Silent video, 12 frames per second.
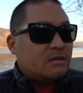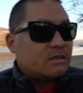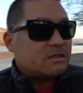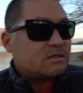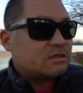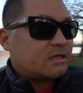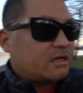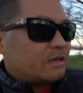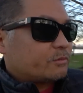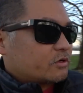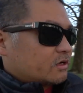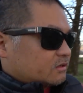This is a
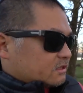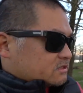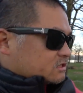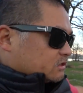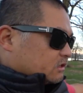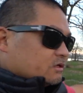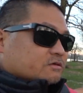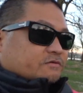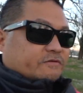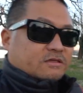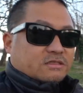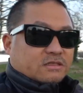campground that's closed
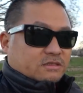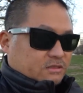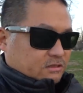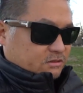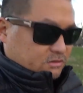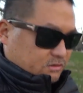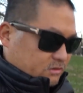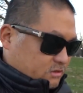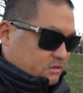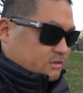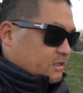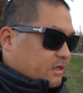for the season.
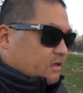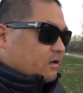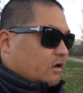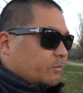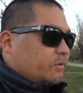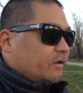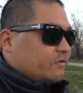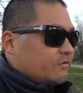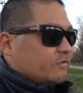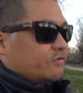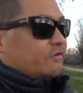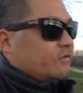Just like all
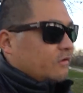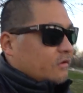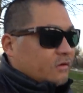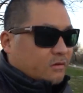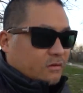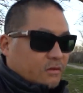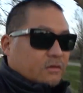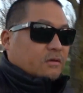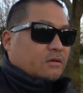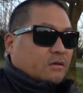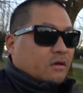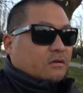places,
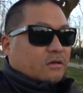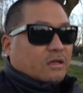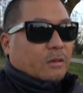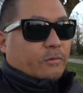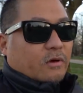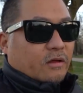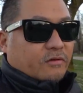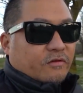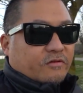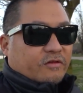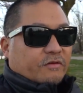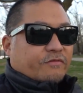all the campgrounds
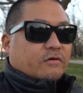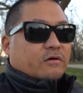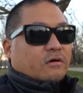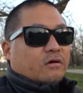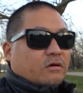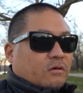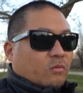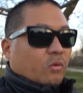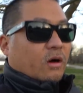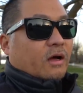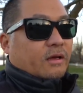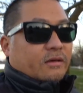except for
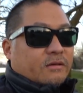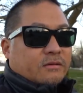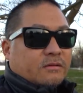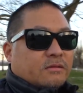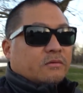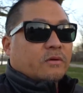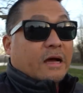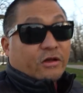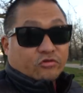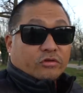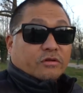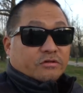one. Well,
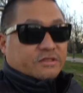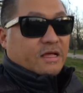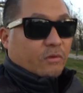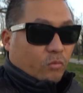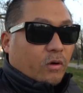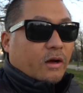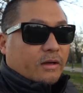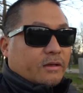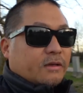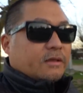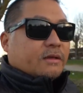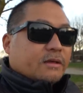actually, there's that one
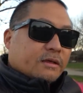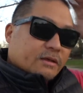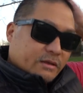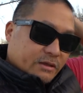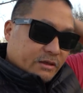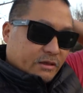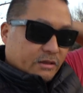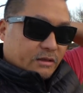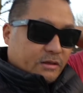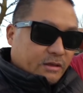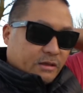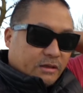
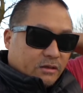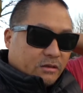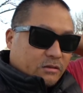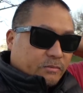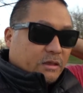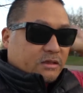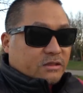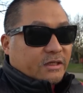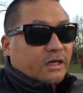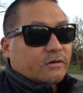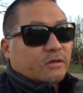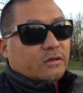in
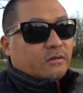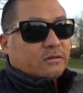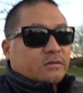Montenegro